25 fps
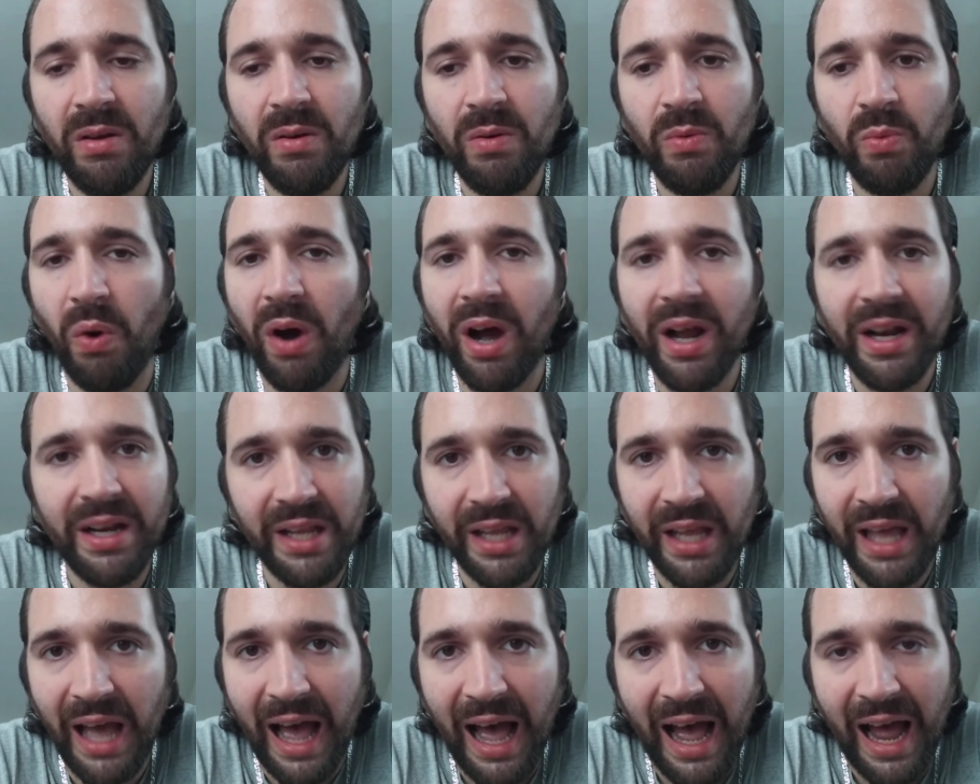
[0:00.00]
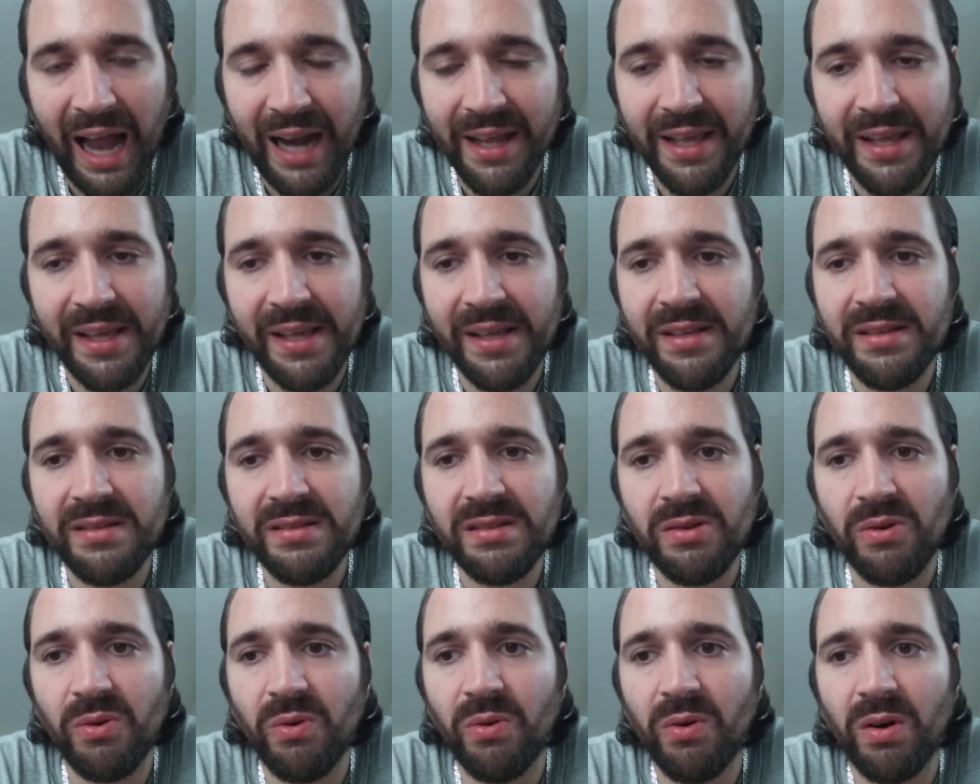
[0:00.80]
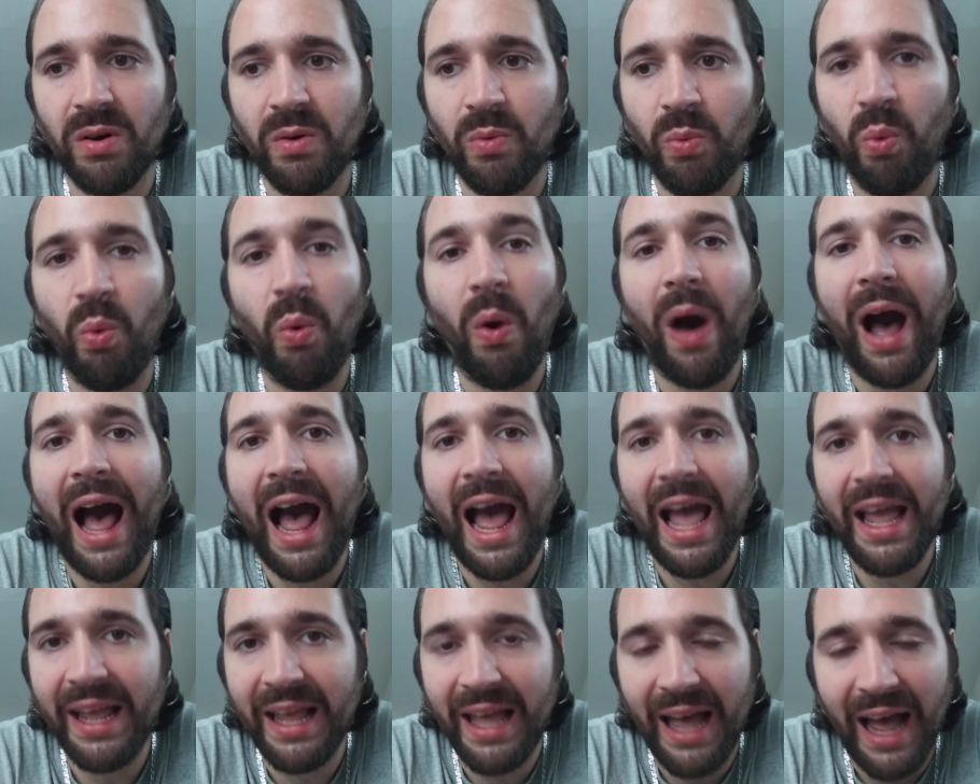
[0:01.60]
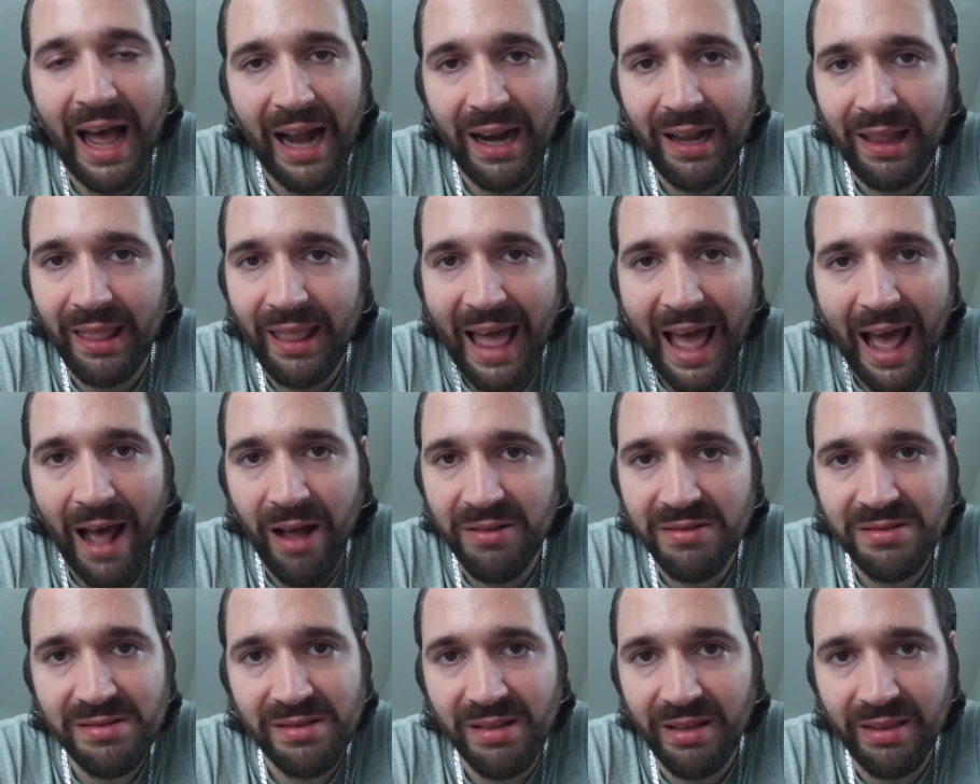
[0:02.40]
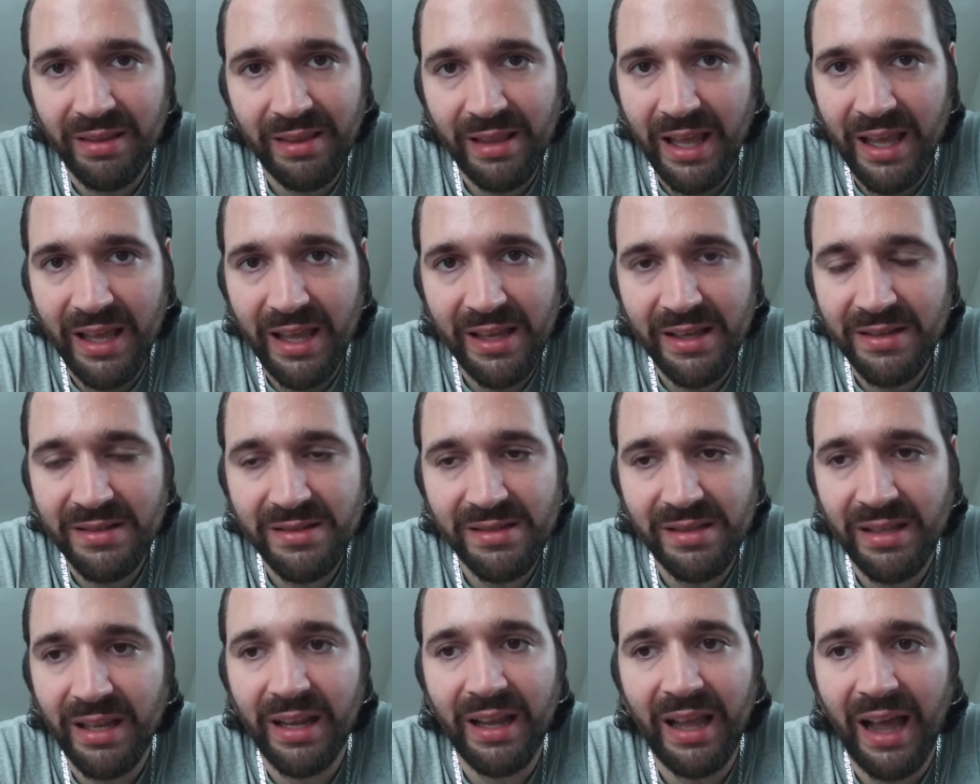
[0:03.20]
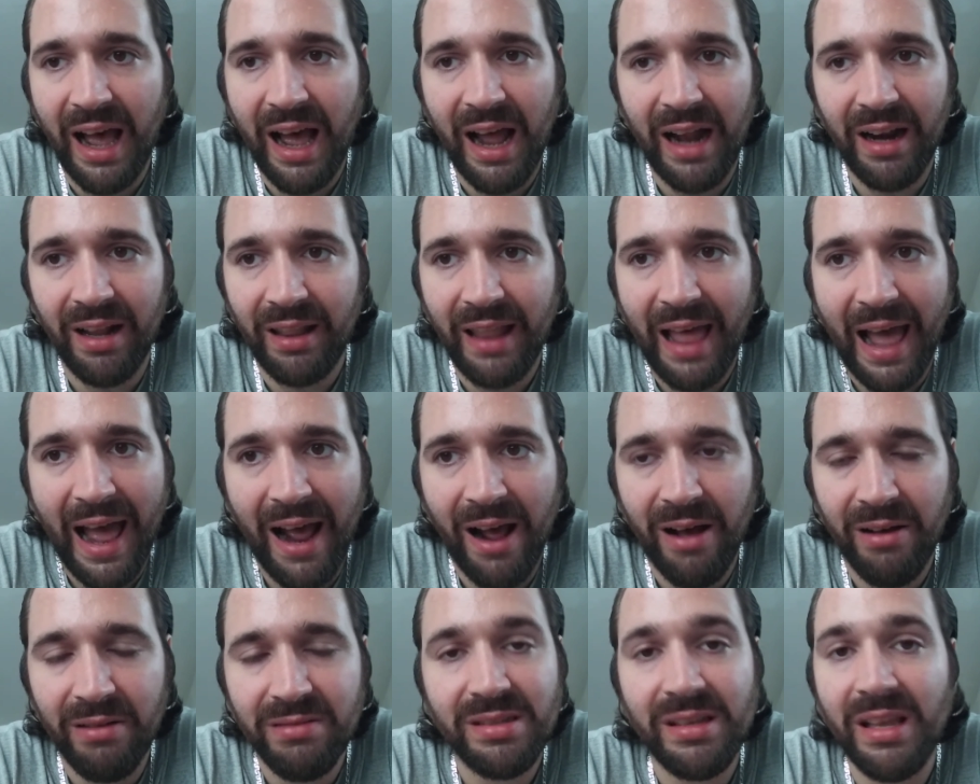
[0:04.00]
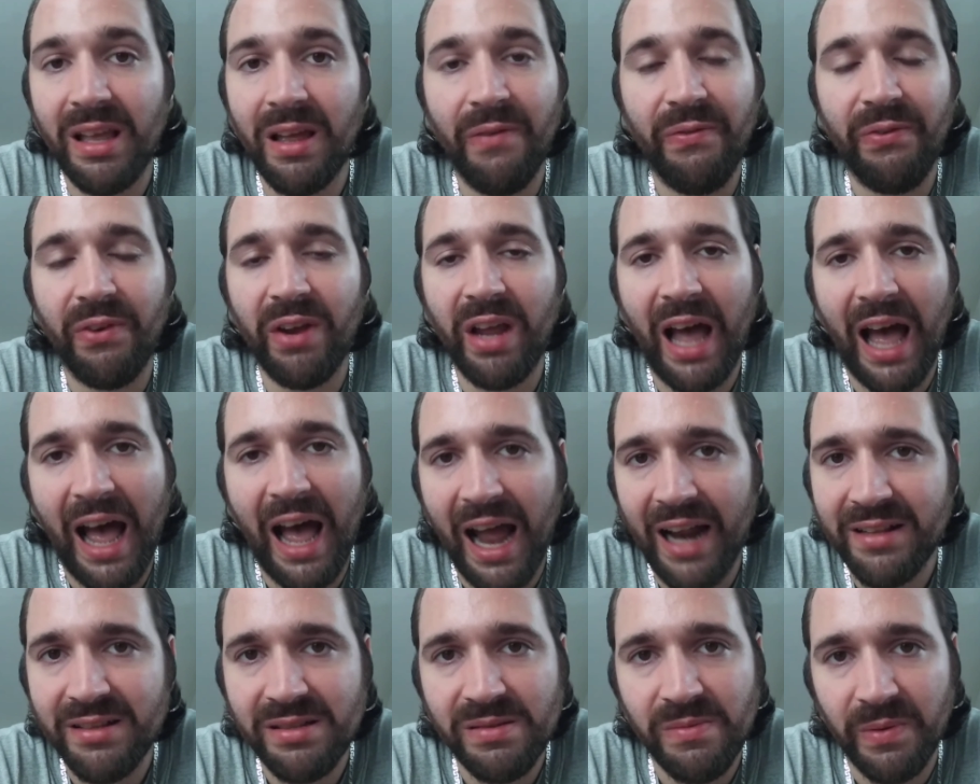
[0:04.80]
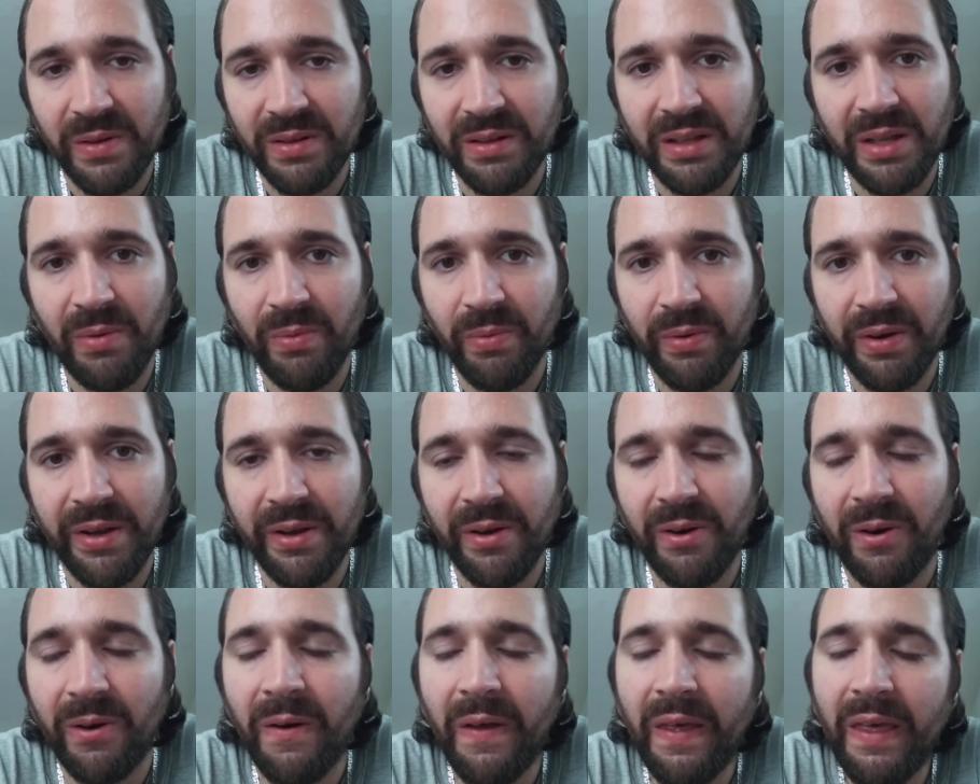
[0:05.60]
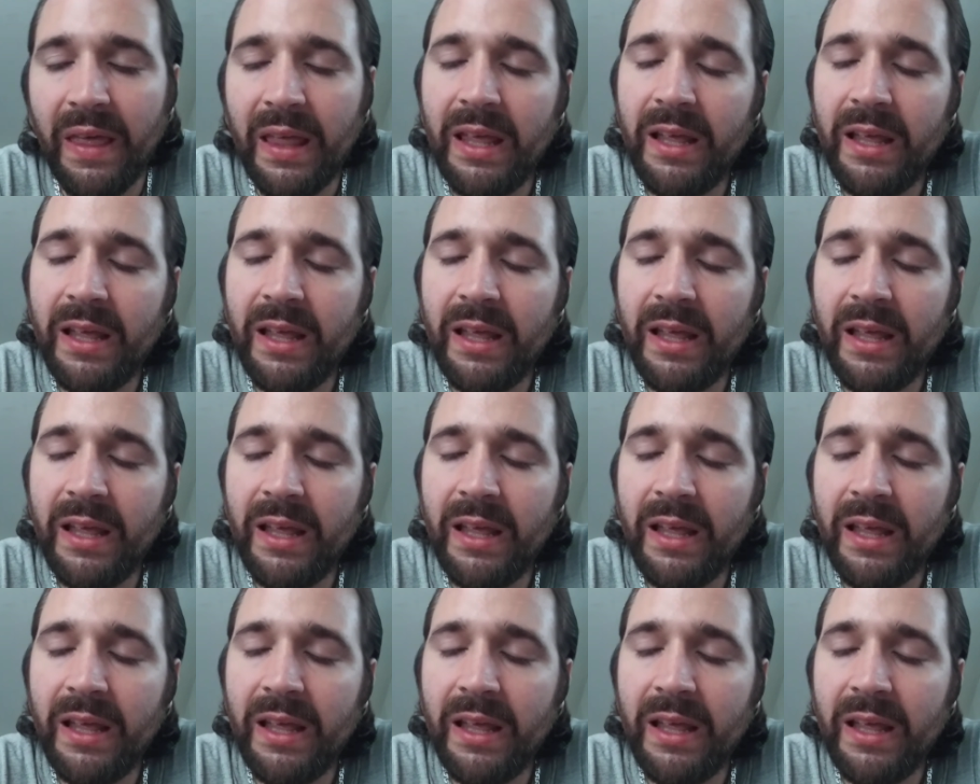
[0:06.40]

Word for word: what God is or why God allows the things that God allows if God is really real.